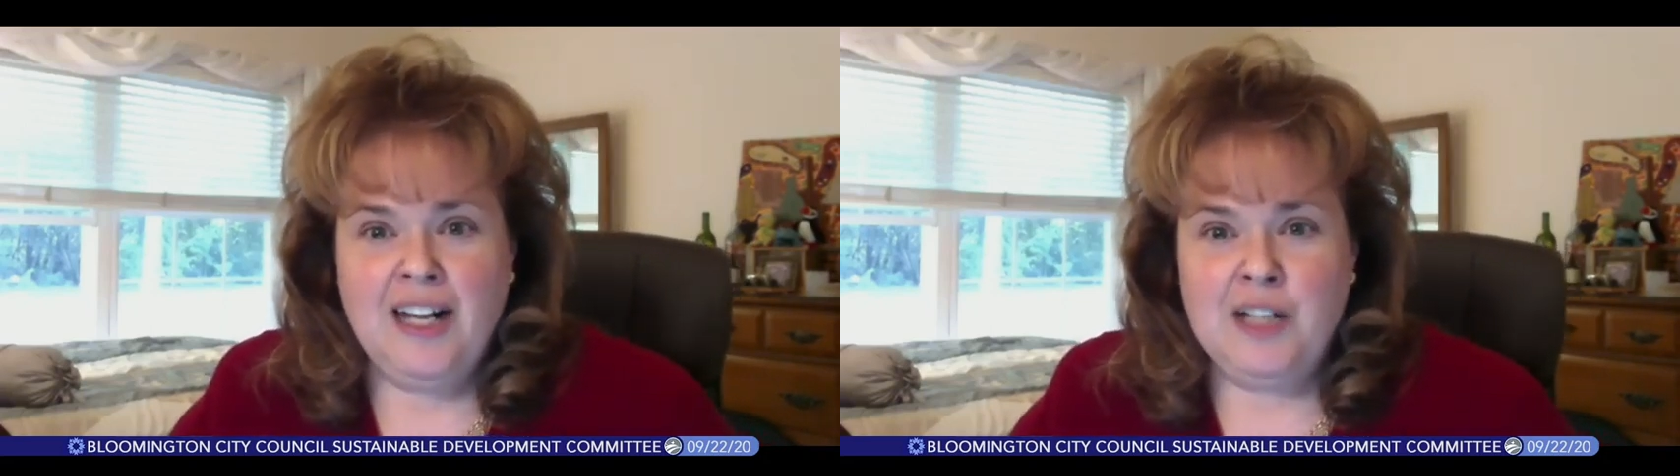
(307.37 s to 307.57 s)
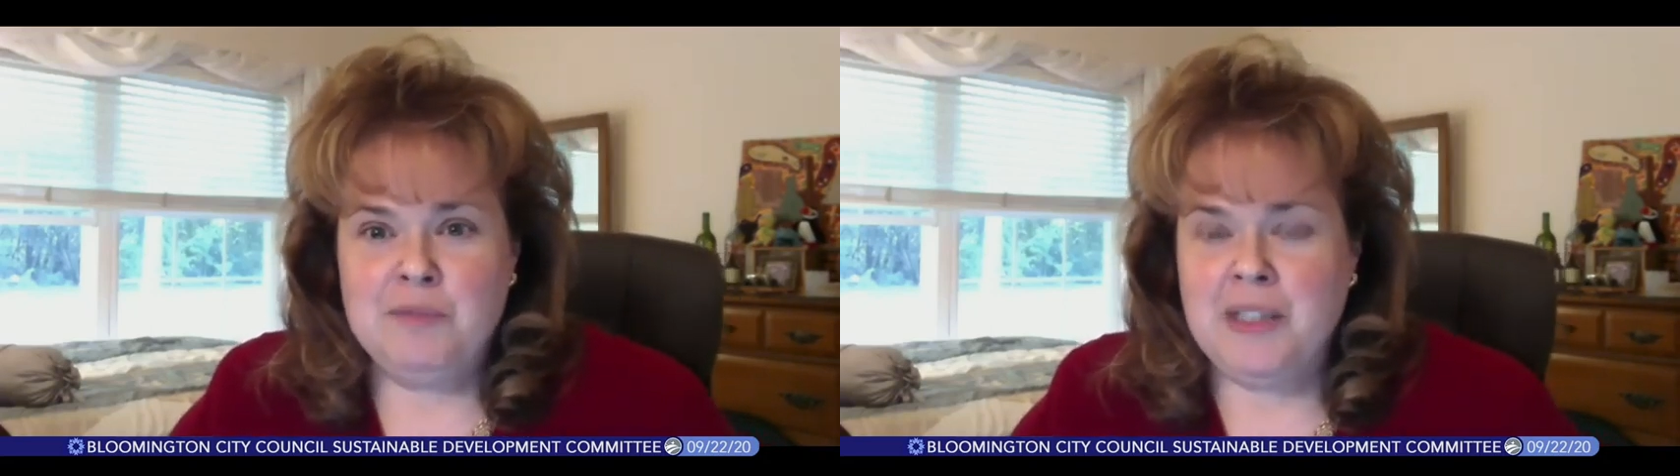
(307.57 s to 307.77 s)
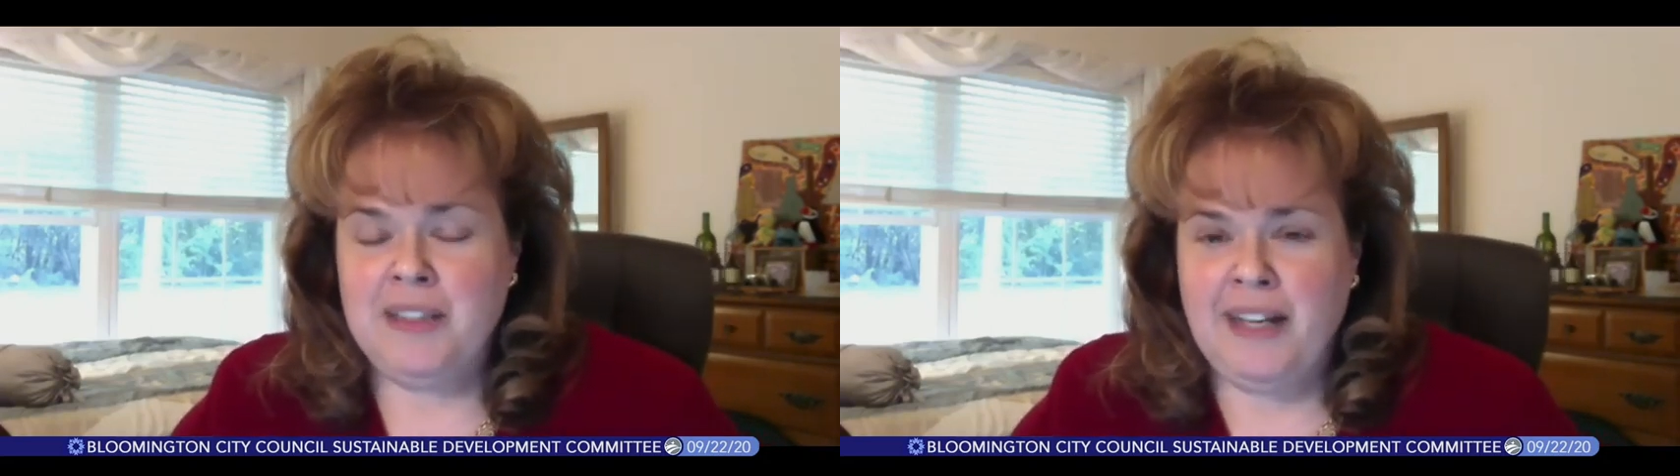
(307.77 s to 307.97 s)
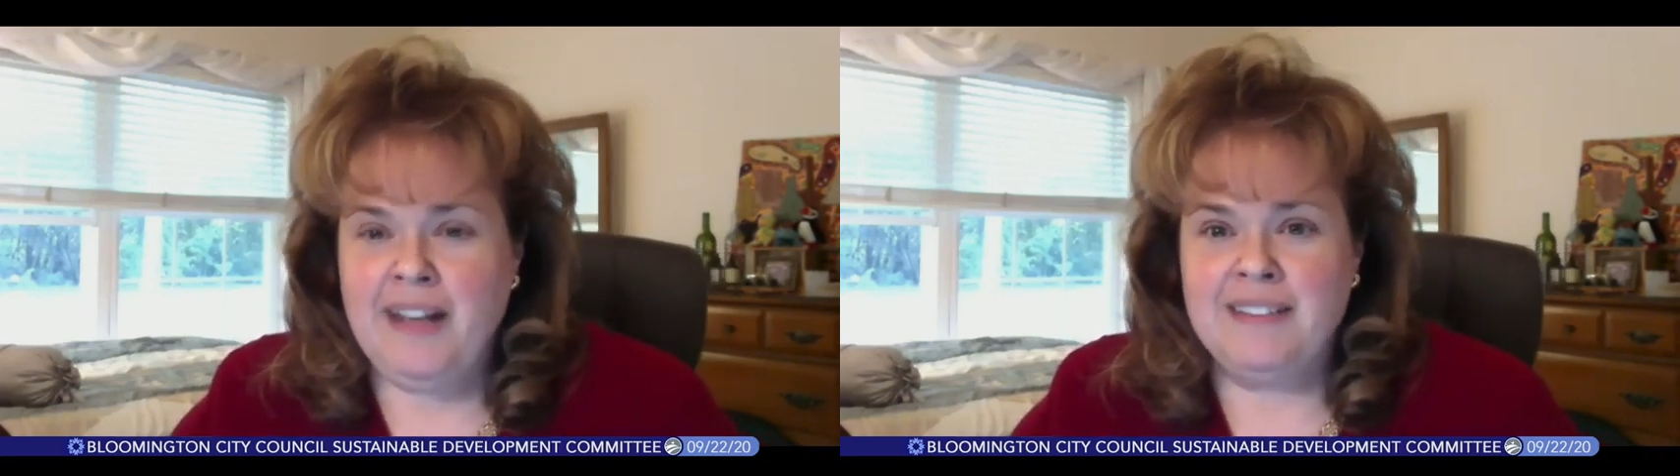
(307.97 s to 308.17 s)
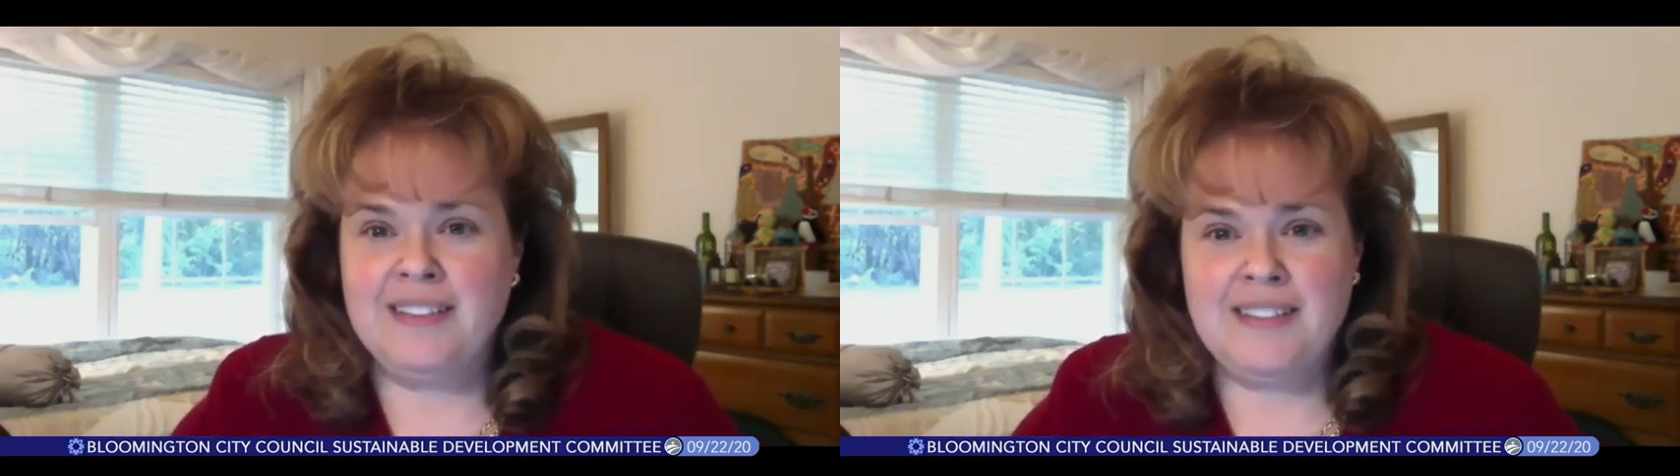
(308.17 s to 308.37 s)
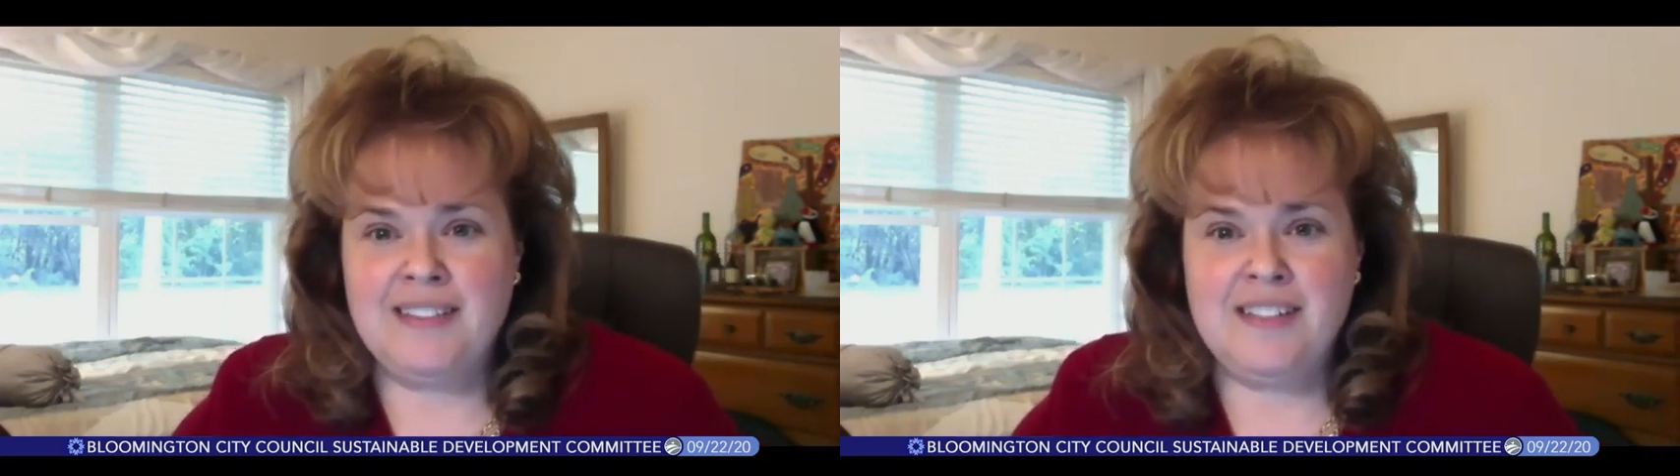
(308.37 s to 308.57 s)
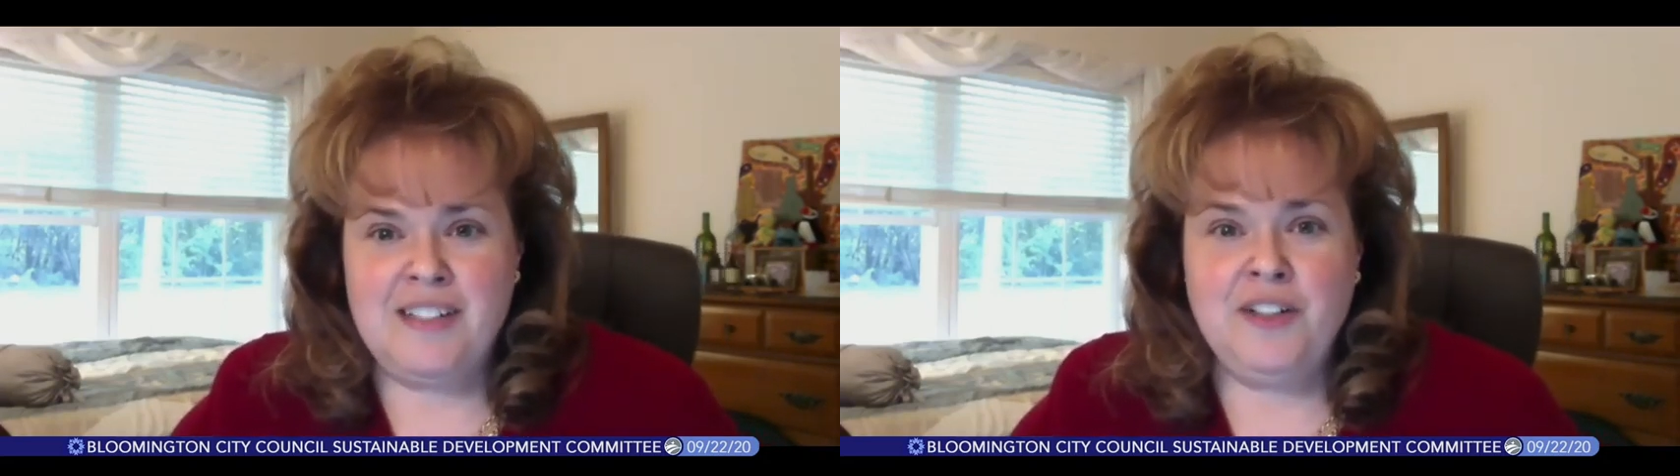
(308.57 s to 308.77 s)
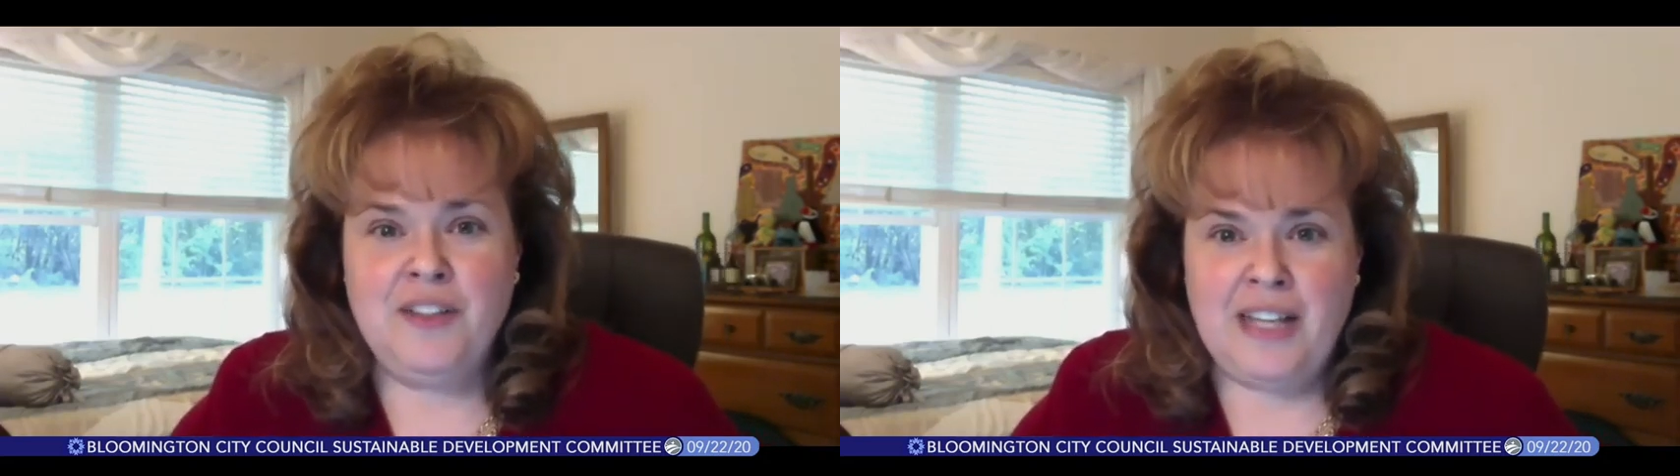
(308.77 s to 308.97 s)
Um, again,
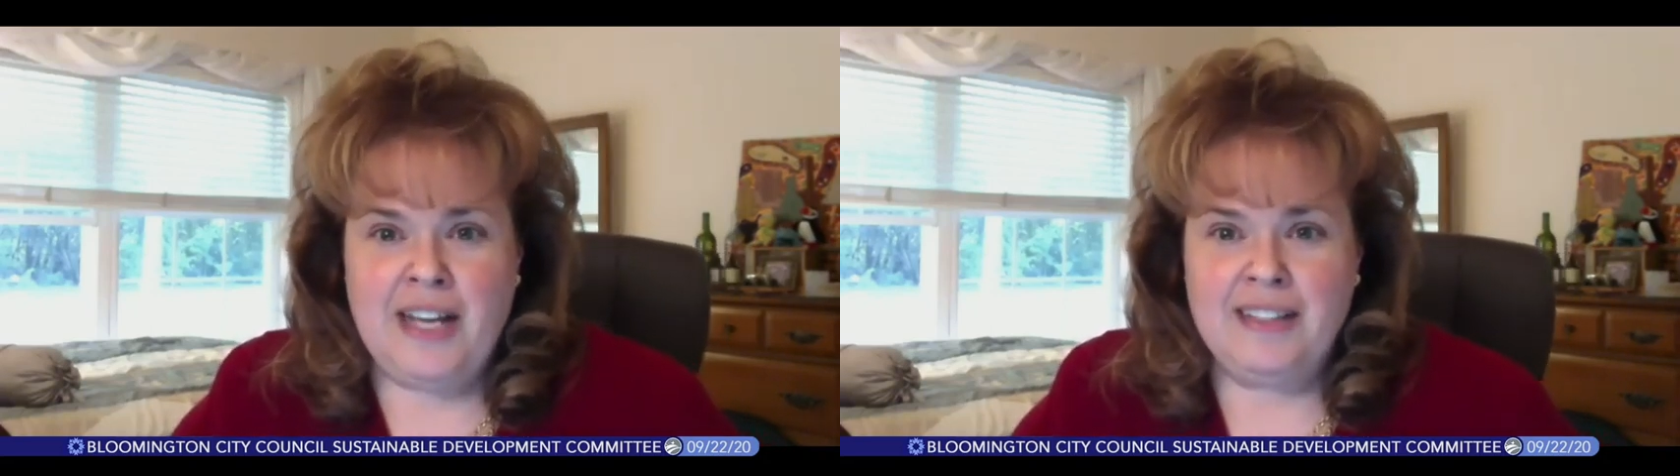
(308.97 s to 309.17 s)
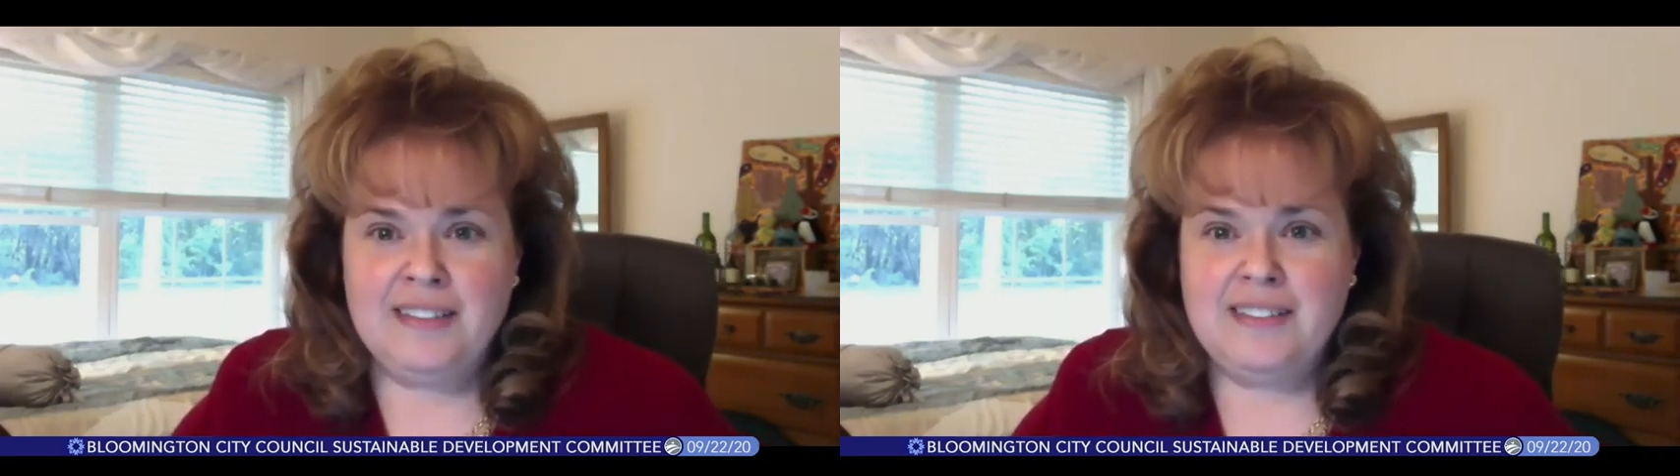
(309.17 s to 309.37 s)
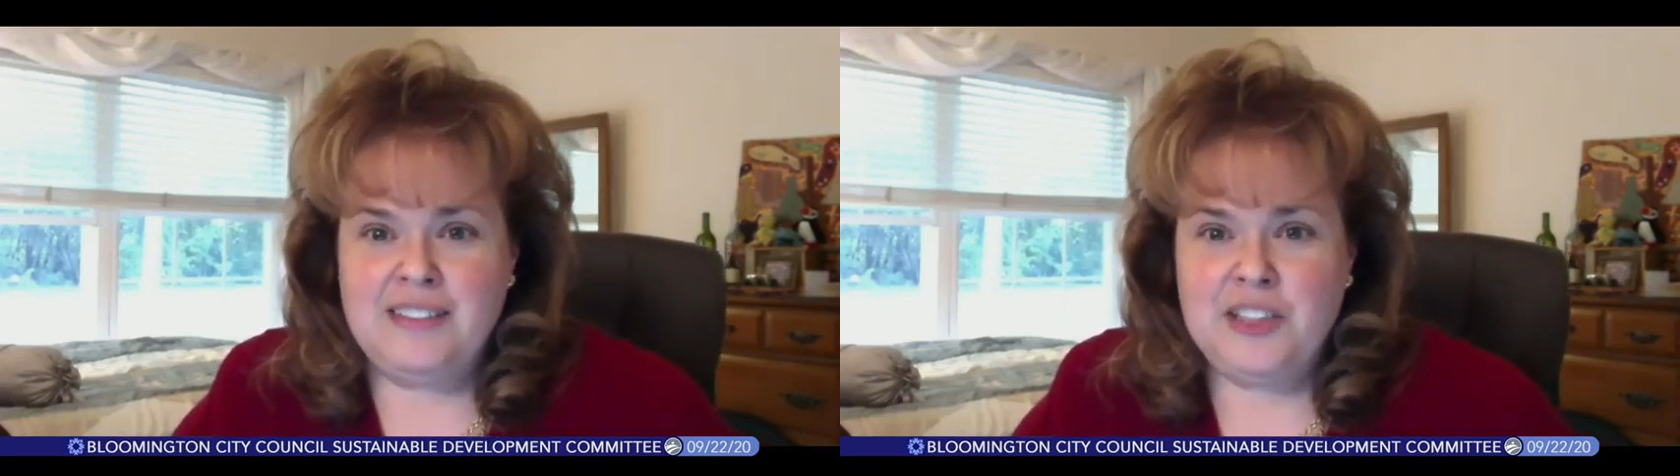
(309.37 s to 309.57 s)
sincere thanks